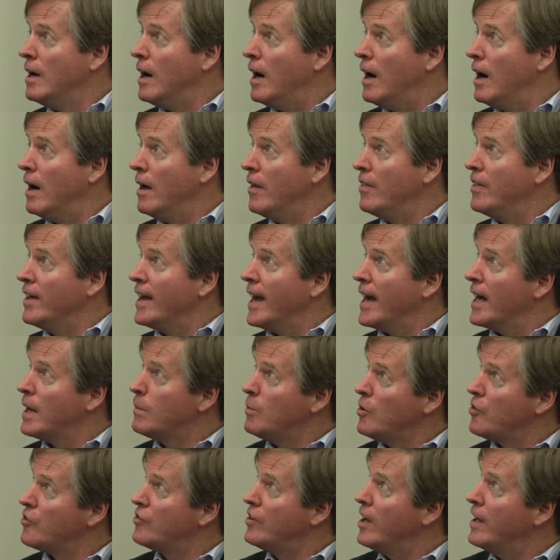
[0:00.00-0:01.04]
Uh, the
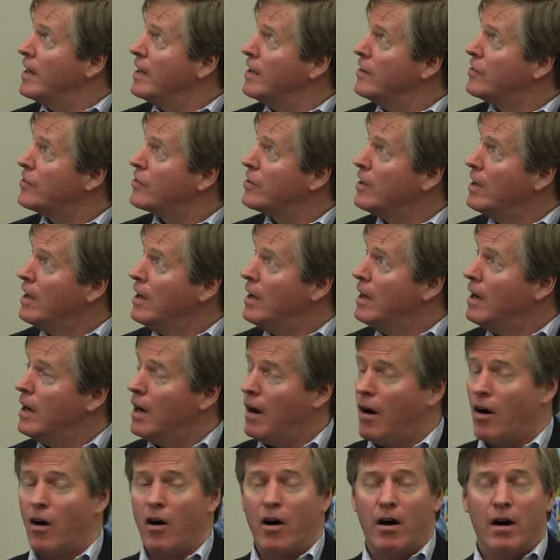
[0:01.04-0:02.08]
animal studies
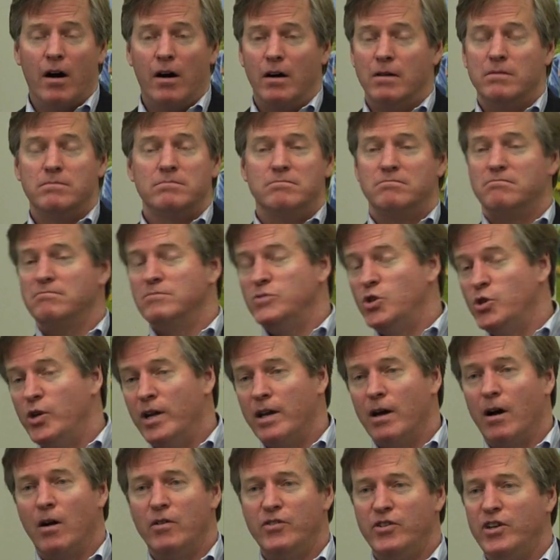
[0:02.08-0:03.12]
are
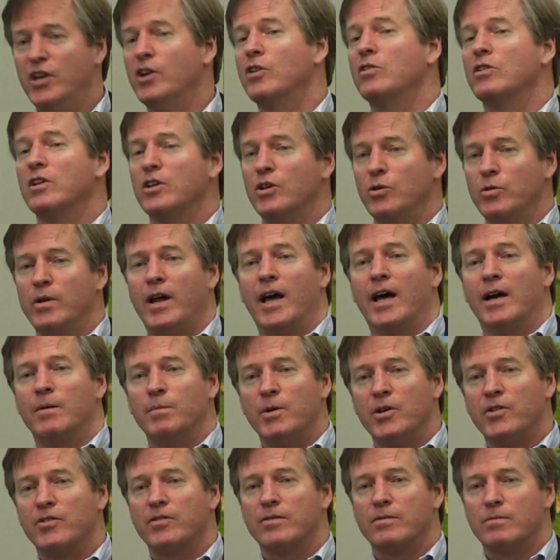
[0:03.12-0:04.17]
un nearly
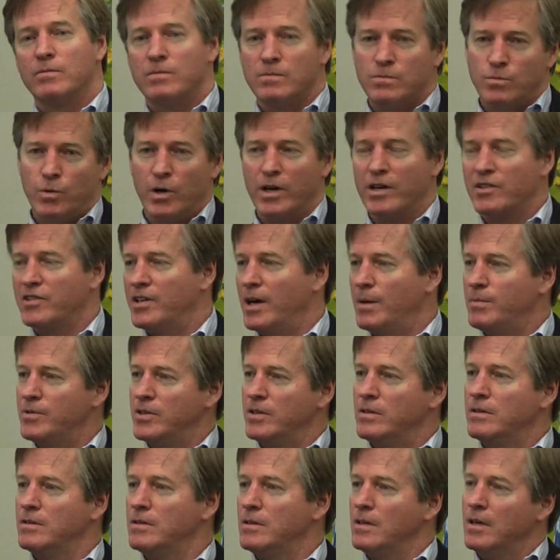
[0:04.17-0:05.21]
unanimous, one
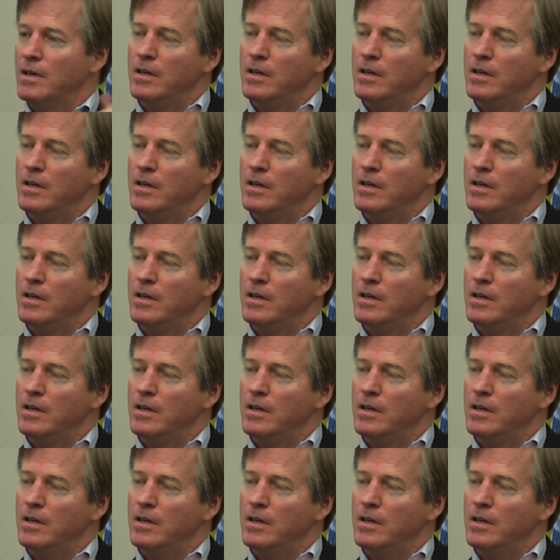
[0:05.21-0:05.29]
exception,